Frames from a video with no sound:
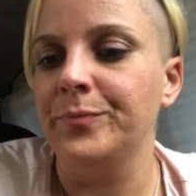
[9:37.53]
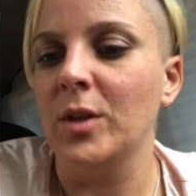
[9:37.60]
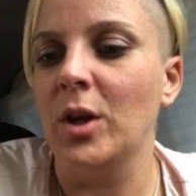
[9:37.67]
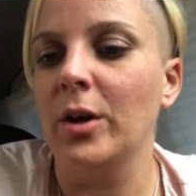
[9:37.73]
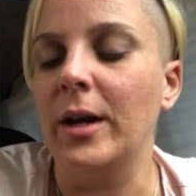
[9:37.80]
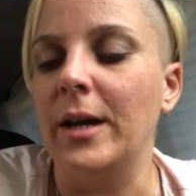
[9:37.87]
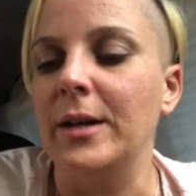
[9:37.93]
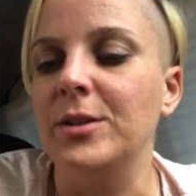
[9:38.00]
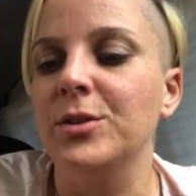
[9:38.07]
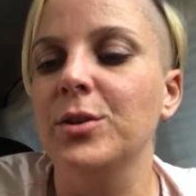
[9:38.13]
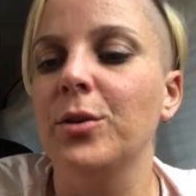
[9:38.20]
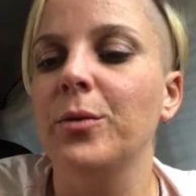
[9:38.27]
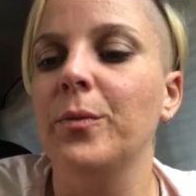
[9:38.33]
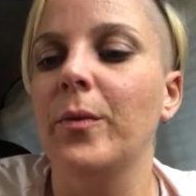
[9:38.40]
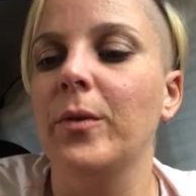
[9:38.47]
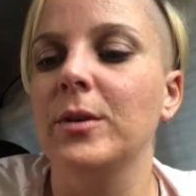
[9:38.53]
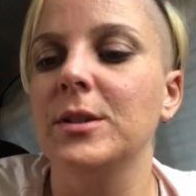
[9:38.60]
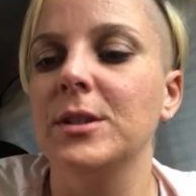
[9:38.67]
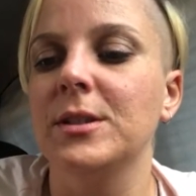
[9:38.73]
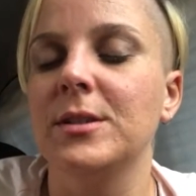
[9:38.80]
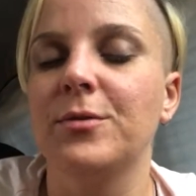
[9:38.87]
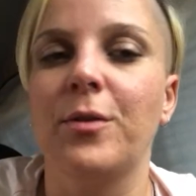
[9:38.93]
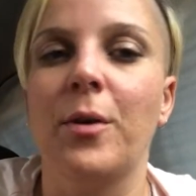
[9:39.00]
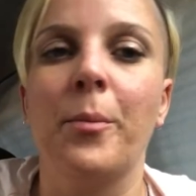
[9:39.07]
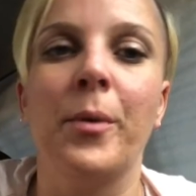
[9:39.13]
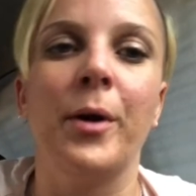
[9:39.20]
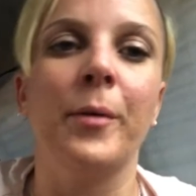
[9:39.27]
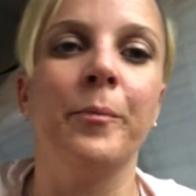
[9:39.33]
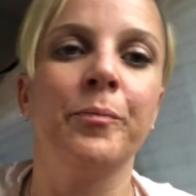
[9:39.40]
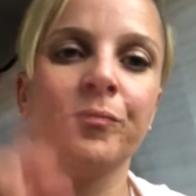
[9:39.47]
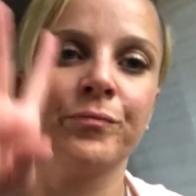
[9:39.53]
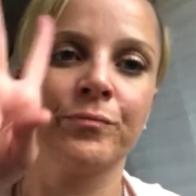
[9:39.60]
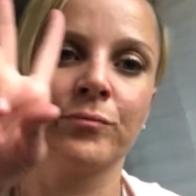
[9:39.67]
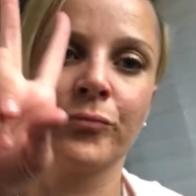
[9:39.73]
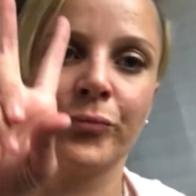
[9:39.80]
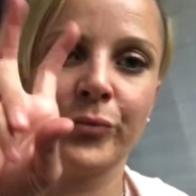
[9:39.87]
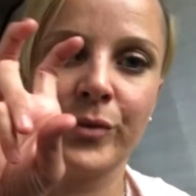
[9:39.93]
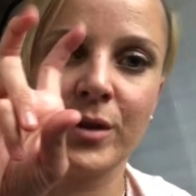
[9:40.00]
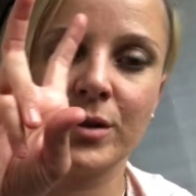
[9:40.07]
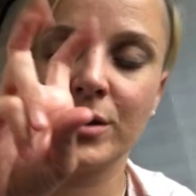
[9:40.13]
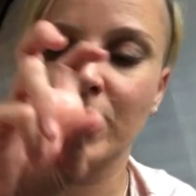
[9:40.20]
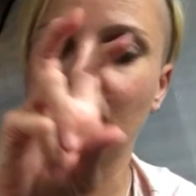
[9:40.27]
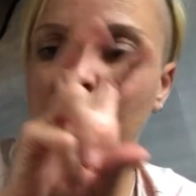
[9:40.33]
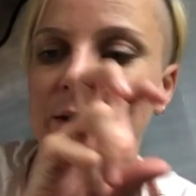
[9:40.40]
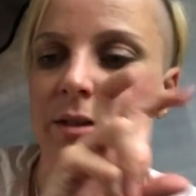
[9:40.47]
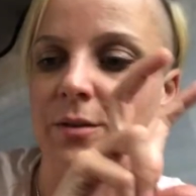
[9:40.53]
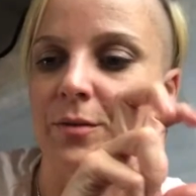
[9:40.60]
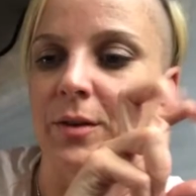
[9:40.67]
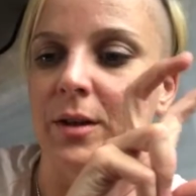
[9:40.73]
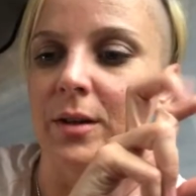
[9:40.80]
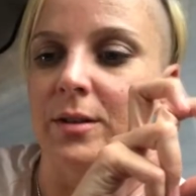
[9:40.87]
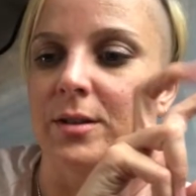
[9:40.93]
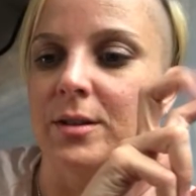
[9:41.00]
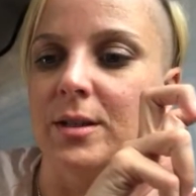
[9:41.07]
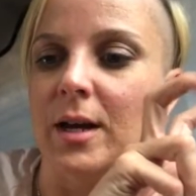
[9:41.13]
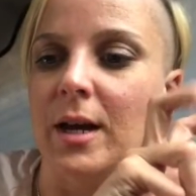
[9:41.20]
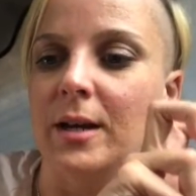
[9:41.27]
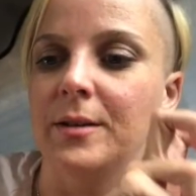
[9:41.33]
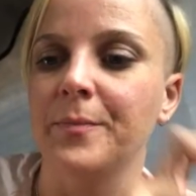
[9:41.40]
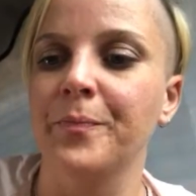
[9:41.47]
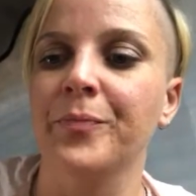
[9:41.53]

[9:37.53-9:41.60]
Okay, so just from a scientific state,